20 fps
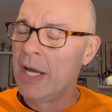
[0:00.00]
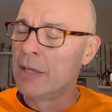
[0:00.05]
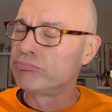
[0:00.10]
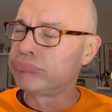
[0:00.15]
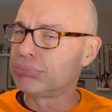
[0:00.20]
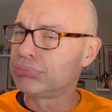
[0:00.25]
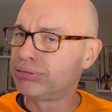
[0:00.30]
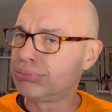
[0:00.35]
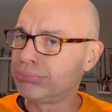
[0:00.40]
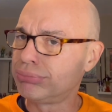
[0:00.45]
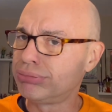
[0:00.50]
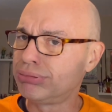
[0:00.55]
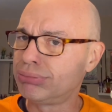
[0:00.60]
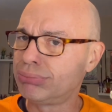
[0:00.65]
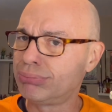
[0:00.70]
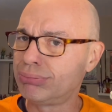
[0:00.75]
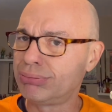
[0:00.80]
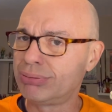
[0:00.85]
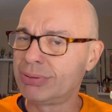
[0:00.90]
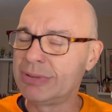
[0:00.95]

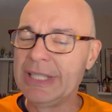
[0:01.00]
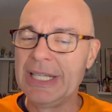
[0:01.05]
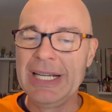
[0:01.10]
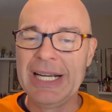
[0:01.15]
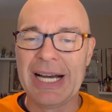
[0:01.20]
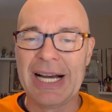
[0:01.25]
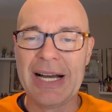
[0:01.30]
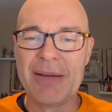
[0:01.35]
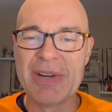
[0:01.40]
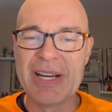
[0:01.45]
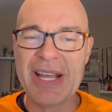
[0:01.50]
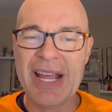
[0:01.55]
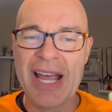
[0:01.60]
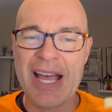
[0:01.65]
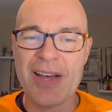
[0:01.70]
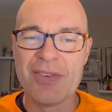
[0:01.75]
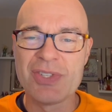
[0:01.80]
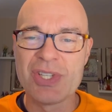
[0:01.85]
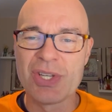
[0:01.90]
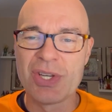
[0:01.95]
I'm going to
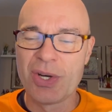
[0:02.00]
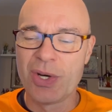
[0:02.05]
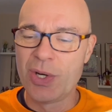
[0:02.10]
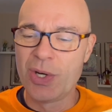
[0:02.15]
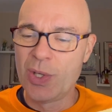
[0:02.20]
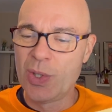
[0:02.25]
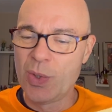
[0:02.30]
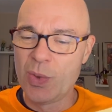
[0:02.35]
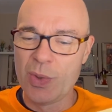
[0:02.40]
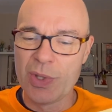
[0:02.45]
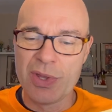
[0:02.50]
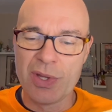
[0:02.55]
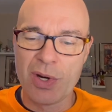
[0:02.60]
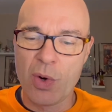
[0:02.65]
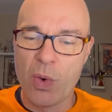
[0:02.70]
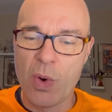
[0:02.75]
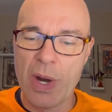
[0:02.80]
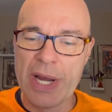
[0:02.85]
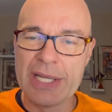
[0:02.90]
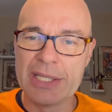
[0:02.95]
have to go with a
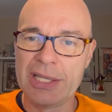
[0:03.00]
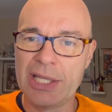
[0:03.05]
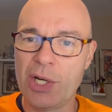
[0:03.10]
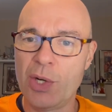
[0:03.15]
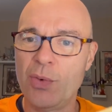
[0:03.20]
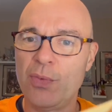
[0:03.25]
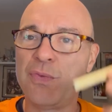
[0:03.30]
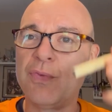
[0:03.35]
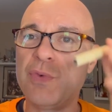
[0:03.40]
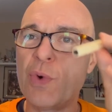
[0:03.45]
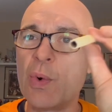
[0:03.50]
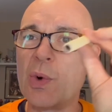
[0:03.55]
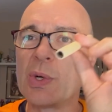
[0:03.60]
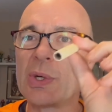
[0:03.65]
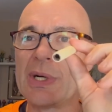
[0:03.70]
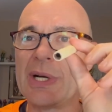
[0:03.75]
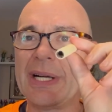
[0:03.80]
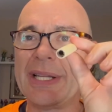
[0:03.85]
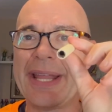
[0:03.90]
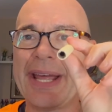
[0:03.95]
quite low
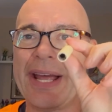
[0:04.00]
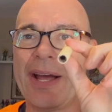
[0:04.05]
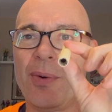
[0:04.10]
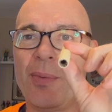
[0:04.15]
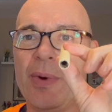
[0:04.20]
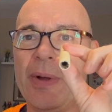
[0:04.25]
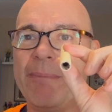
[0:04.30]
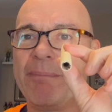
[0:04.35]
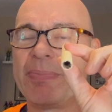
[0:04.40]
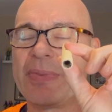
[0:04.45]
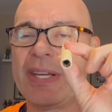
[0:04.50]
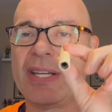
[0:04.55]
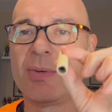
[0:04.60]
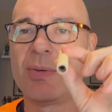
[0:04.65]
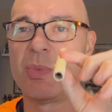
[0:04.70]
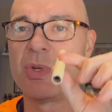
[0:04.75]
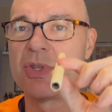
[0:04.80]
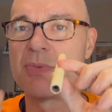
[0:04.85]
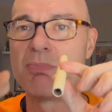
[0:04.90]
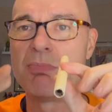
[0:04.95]
4 on that one. It
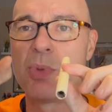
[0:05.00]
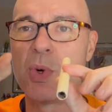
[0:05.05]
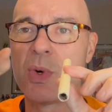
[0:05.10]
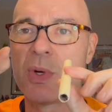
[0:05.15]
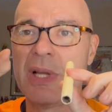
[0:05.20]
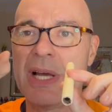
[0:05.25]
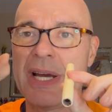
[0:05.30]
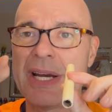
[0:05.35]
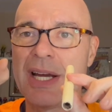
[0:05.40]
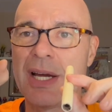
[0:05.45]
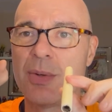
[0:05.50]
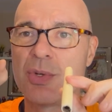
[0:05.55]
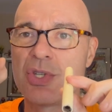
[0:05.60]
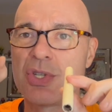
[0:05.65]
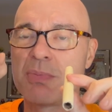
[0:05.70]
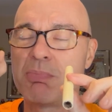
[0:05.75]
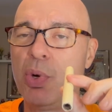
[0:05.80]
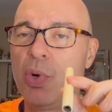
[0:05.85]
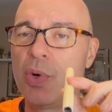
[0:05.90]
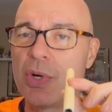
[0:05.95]
was more like I would
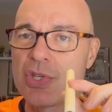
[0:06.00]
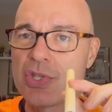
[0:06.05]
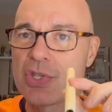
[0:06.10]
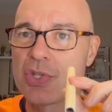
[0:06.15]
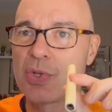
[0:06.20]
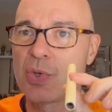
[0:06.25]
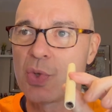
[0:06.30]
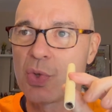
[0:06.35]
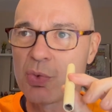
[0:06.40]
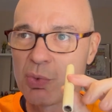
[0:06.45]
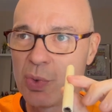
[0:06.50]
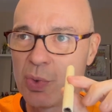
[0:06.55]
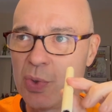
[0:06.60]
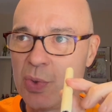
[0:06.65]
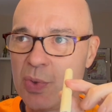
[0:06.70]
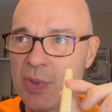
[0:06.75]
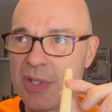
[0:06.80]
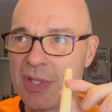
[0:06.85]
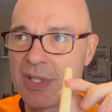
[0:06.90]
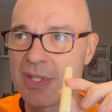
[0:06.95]
just push
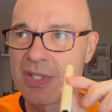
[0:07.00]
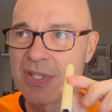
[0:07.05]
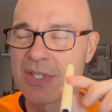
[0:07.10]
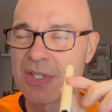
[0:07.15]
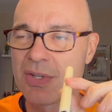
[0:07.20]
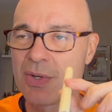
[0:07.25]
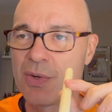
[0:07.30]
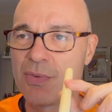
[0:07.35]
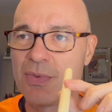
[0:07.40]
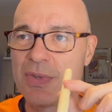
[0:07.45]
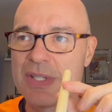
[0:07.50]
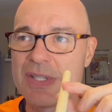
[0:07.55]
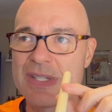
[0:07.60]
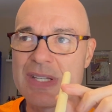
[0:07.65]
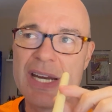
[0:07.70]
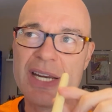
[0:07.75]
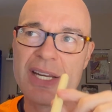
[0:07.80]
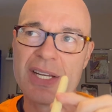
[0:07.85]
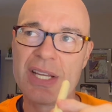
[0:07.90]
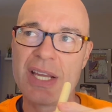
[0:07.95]
through the surface
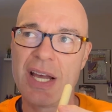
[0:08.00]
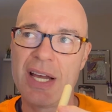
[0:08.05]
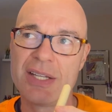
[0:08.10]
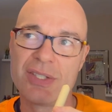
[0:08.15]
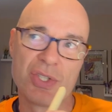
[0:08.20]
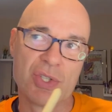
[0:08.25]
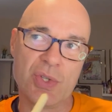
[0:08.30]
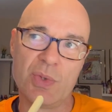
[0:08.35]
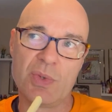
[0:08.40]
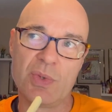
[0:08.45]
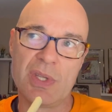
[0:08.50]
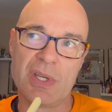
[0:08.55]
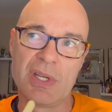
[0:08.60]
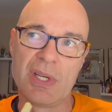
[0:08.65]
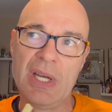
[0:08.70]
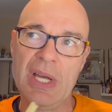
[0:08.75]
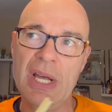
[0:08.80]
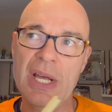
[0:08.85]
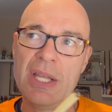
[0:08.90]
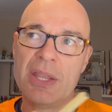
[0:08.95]
and it got to
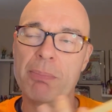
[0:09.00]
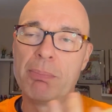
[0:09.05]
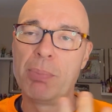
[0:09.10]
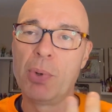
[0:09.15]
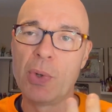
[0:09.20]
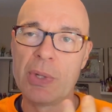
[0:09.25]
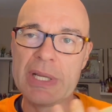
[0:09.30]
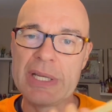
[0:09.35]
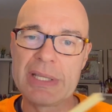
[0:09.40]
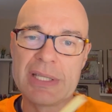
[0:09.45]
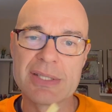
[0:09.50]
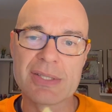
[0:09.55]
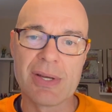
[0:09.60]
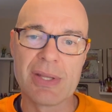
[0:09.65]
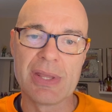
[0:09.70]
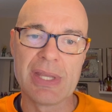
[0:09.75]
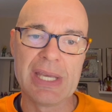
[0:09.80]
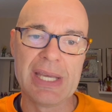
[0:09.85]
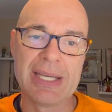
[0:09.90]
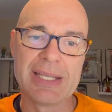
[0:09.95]
the pudding that's
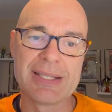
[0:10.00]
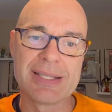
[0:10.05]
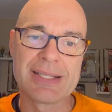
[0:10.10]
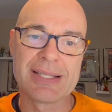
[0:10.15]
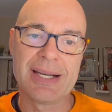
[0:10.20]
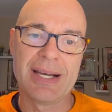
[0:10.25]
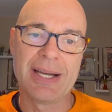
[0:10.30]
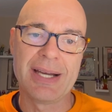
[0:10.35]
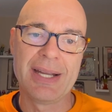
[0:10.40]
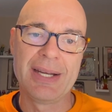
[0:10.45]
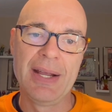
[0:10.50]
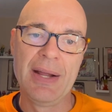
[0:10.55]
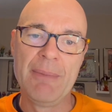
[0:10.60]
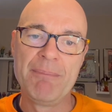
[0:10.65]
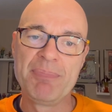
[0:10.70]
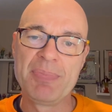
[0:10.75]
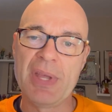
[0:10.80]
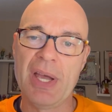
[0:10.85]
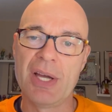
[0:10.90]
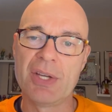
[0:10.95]
on the inside.
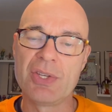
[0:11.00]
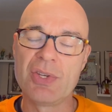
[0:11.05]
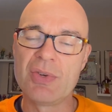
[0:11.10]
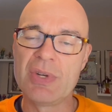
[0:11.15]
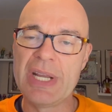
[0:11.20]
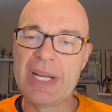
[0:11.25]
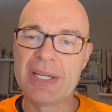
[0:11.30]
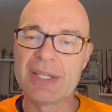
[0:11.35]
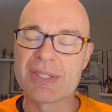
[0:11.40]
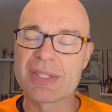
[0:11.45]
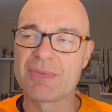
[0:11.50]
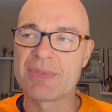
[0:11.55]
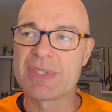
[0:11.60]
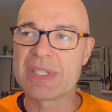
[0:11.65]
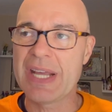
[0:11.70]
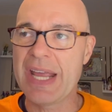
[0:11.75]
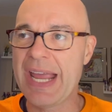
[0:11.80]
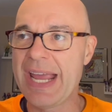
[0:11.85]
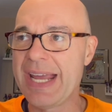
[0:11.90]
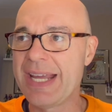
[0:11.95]
Uniqueness of
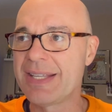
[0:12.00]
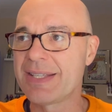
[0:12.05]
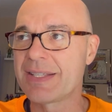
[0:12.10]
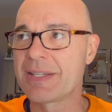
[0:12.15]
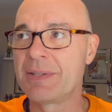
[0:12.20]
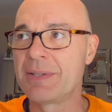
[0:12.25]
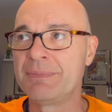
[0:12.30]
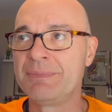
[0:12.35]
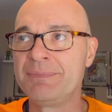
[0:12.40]
taste.